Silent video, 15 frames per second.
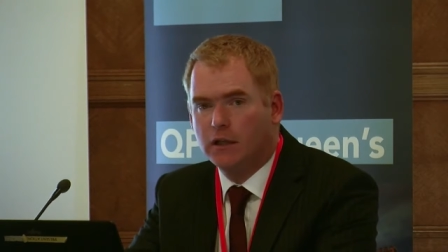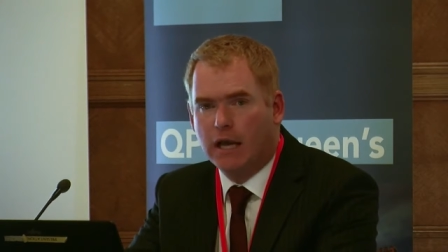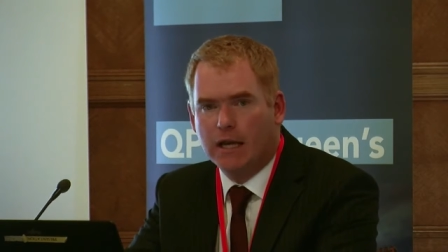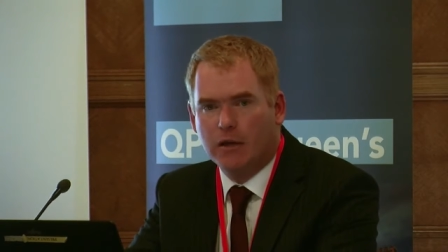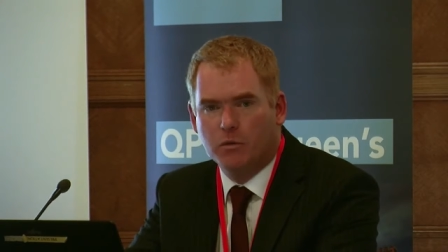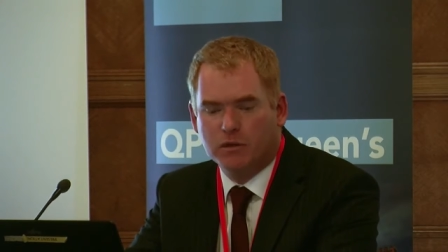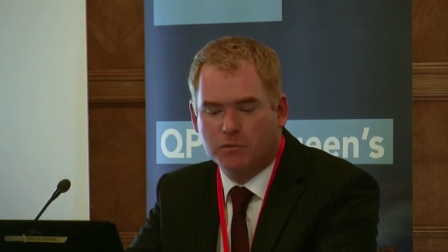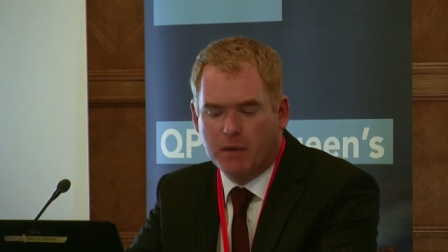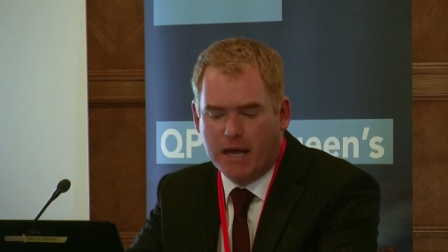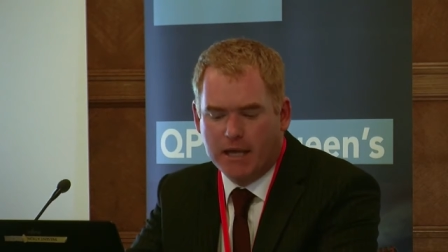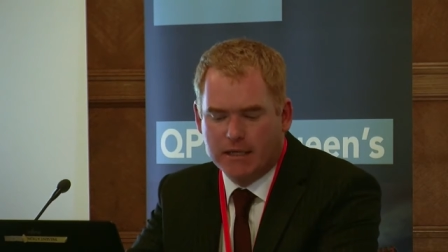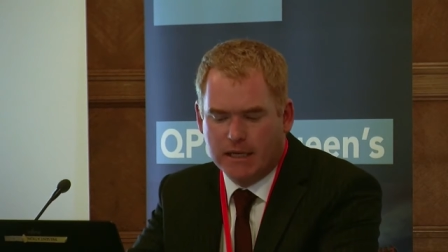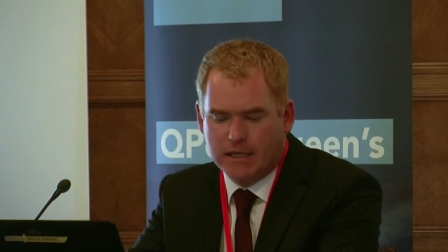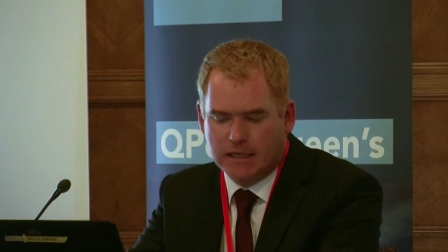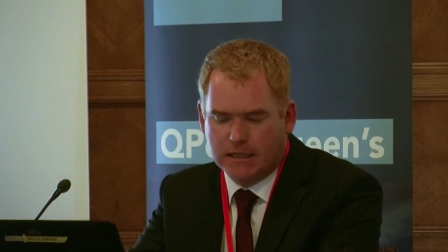And it was
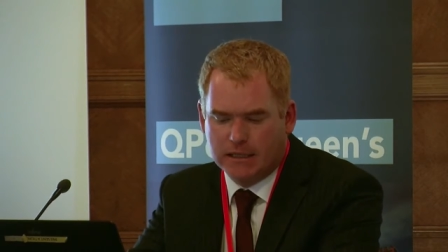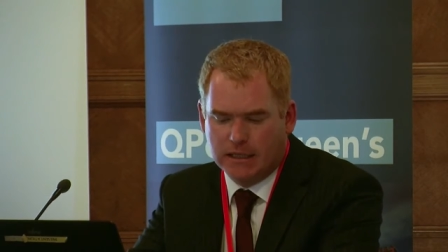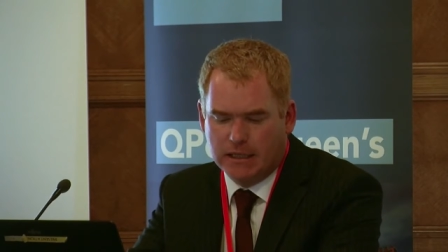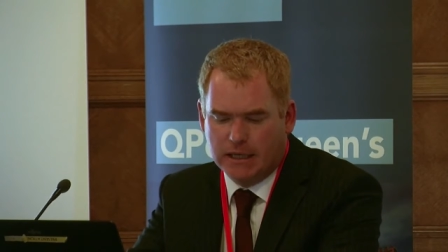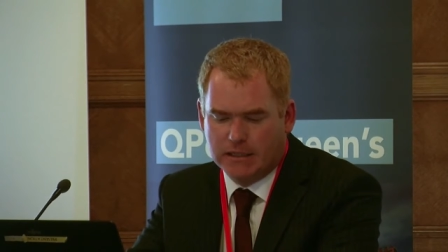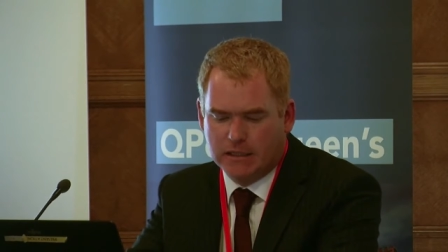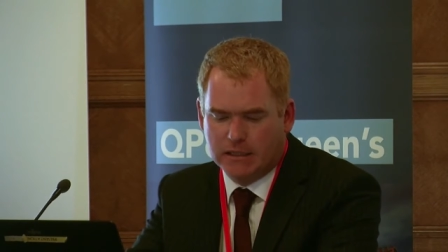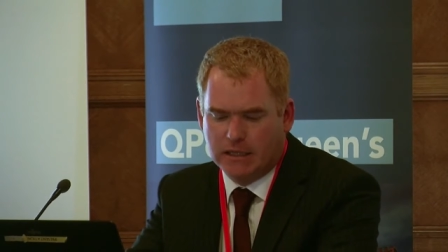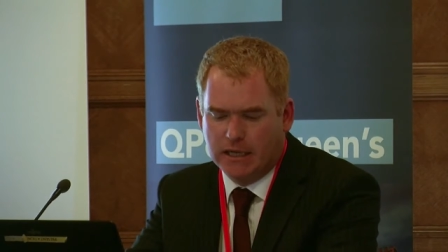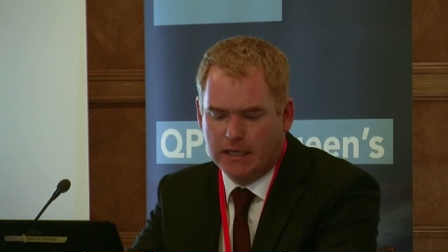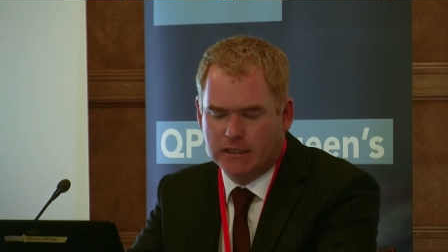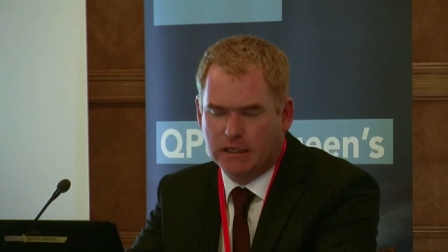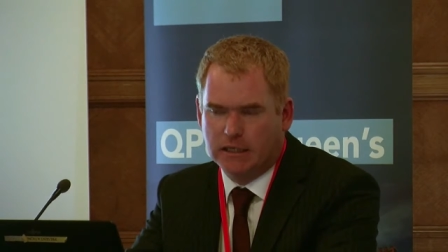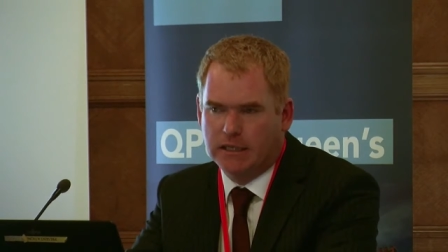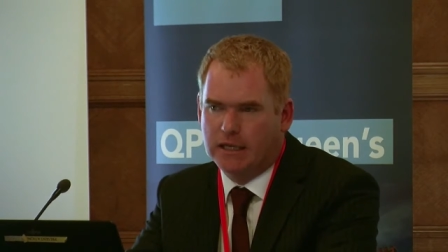mandated in
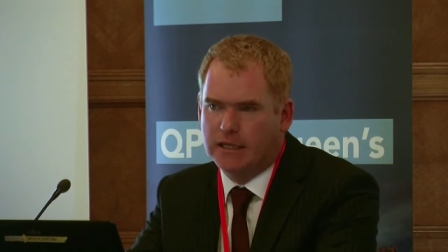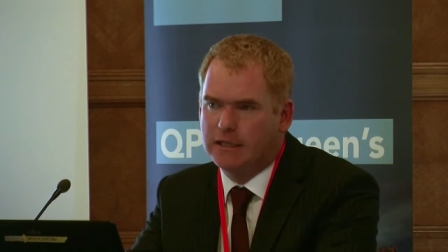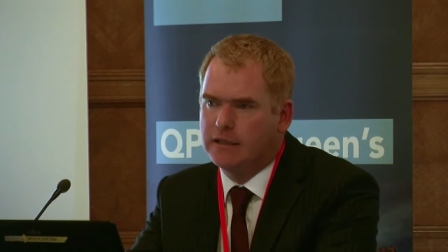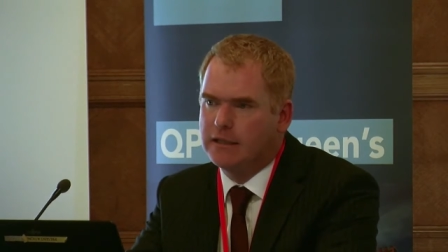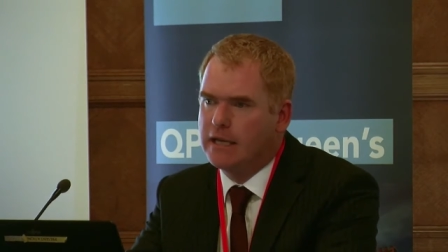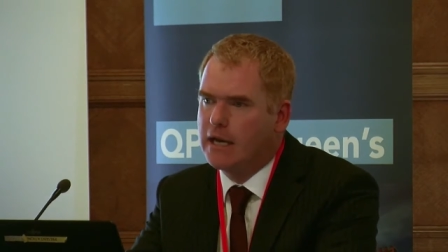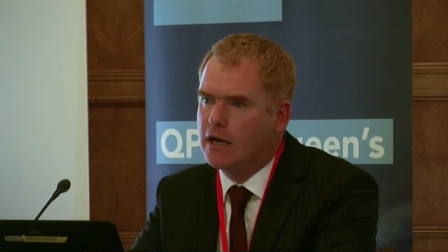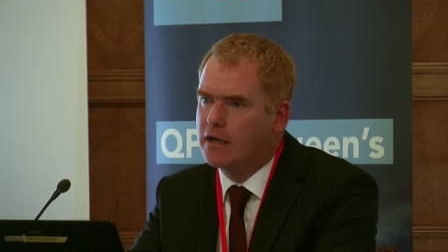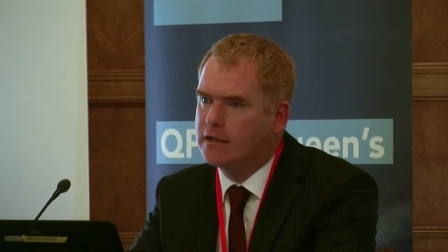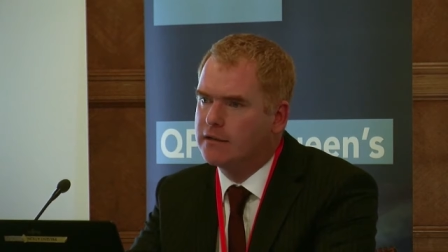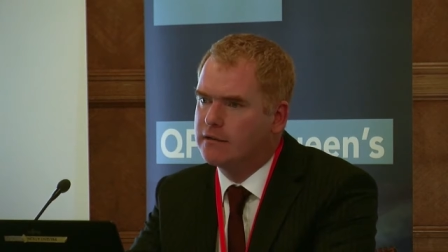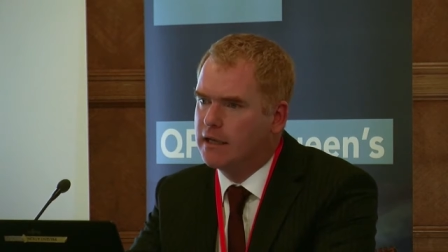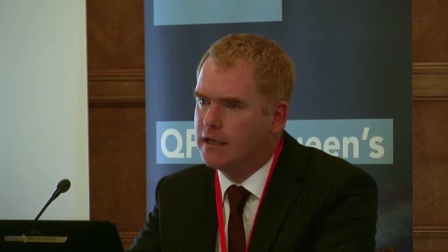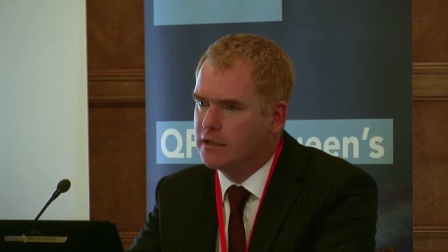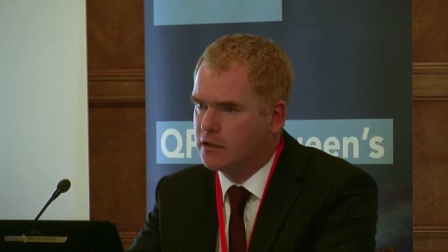legislation that in the early
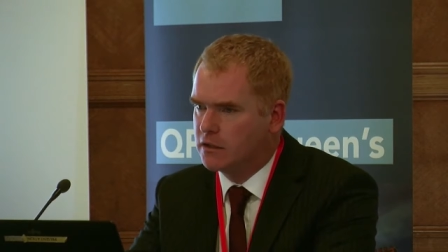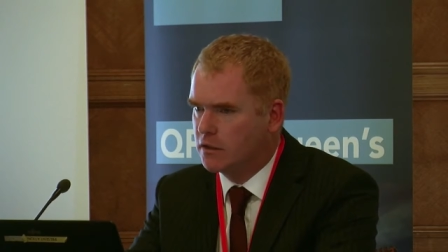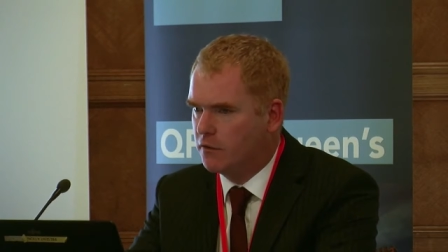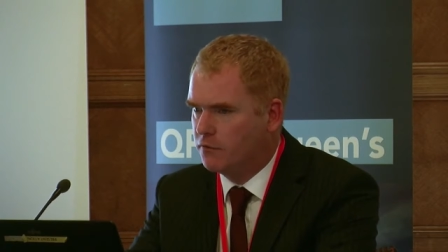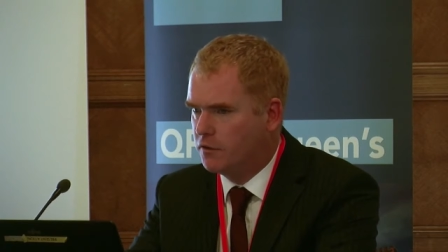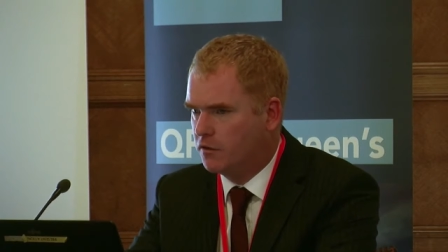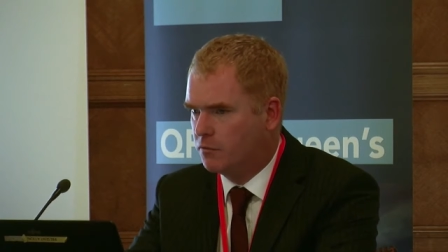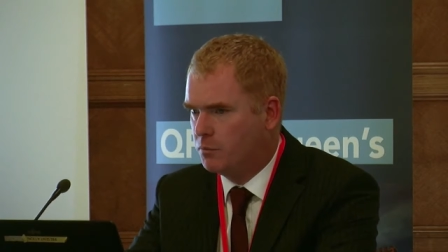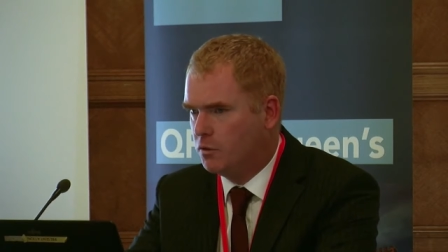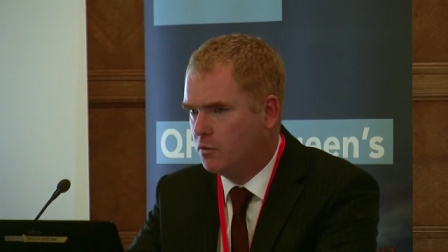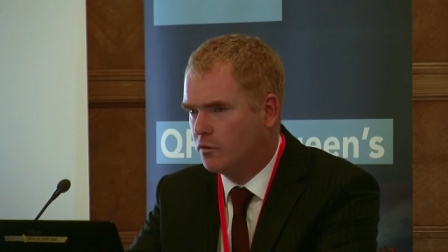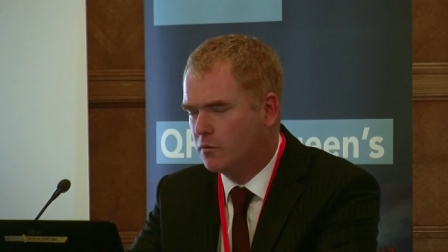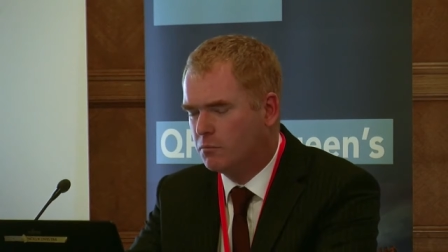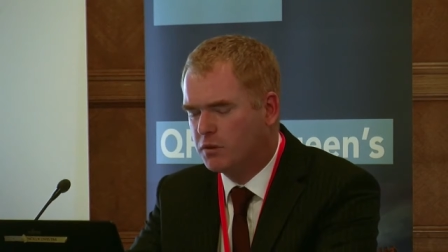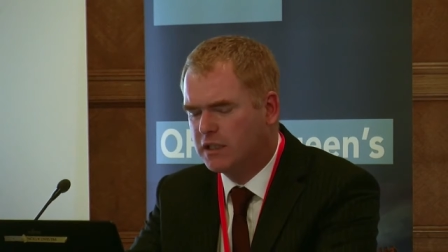stages of
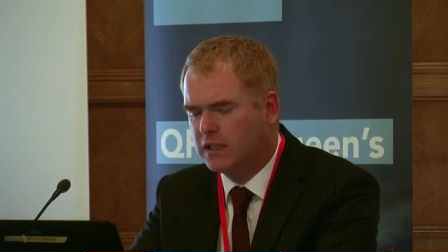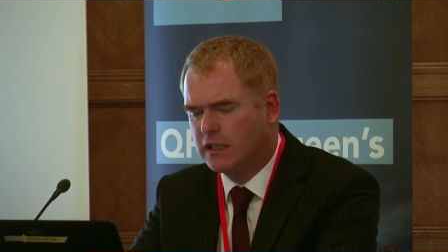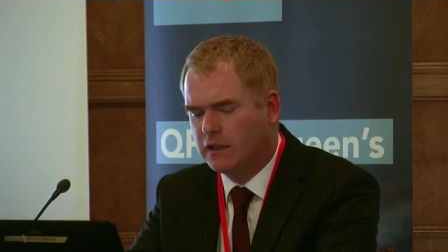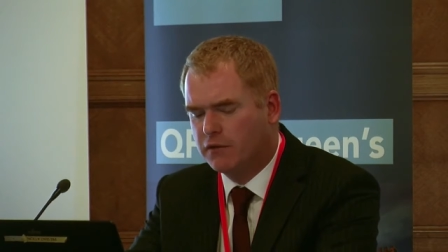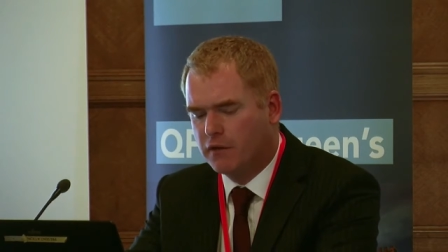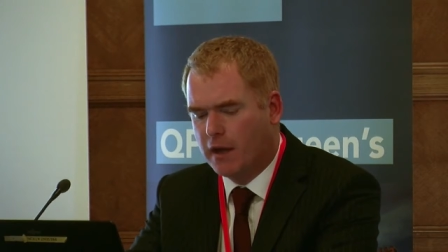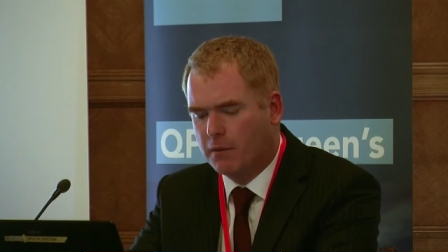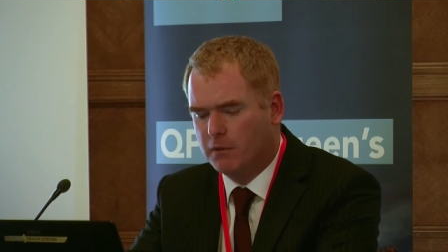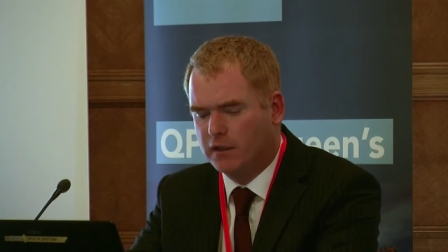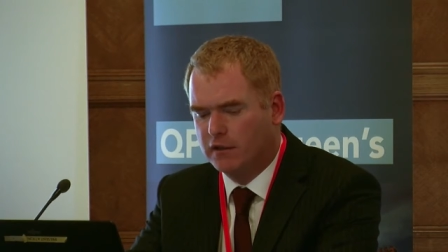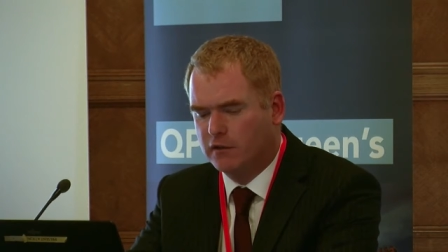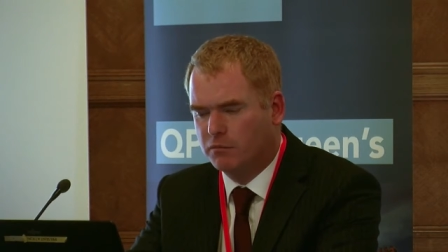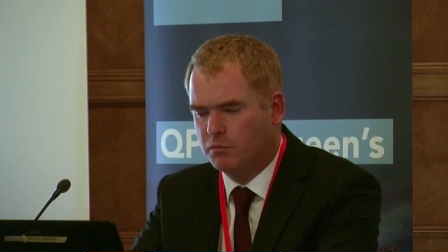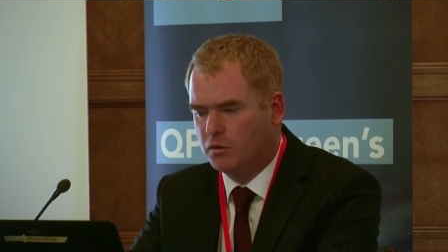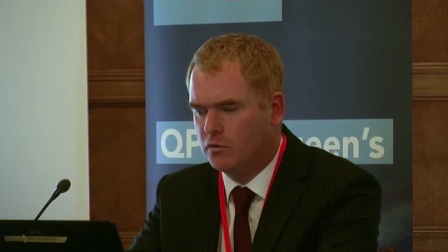disputes, and particularly family
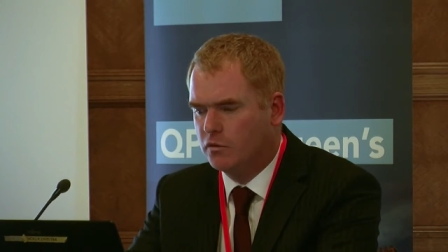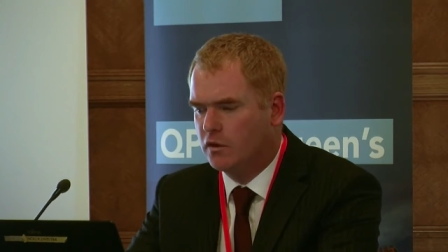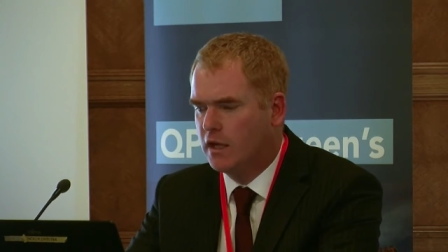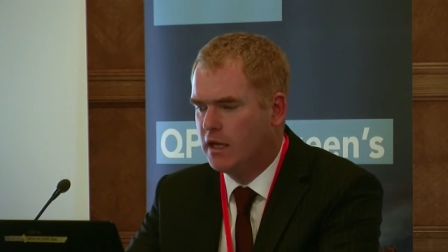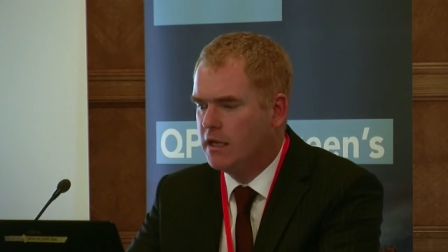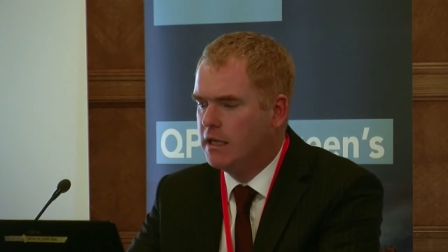disputes,